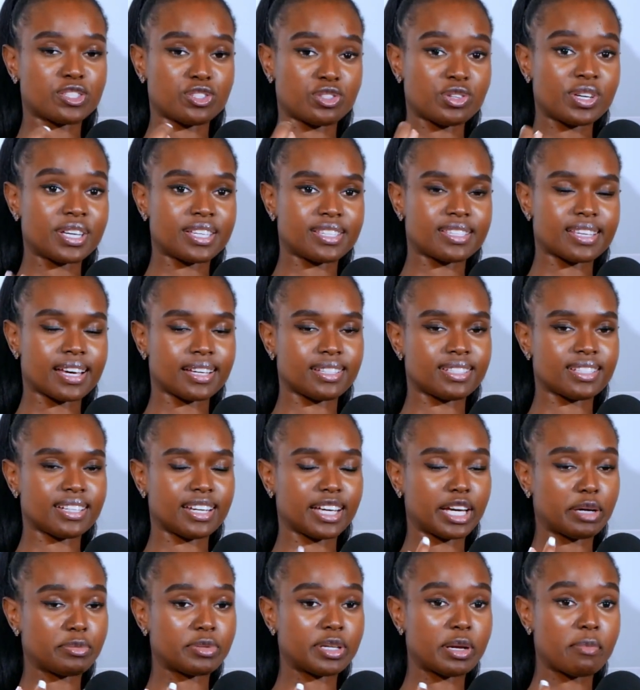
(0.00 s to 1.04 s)
I was so
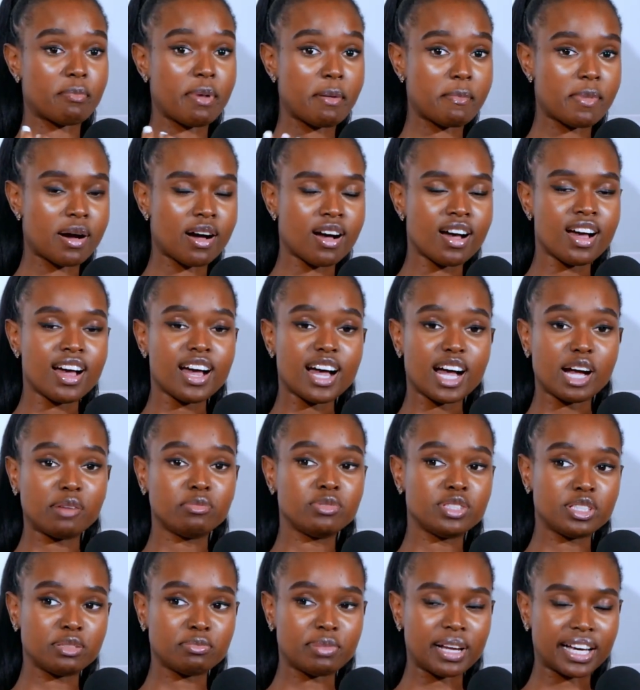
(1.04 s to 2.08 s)
excited. I kept telling Mama,
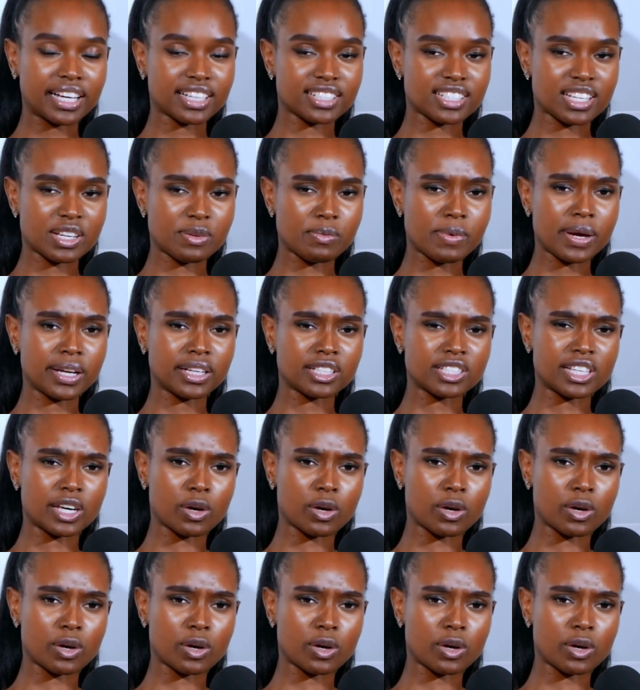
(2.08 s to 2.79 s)
"I'm doing blankets and wine."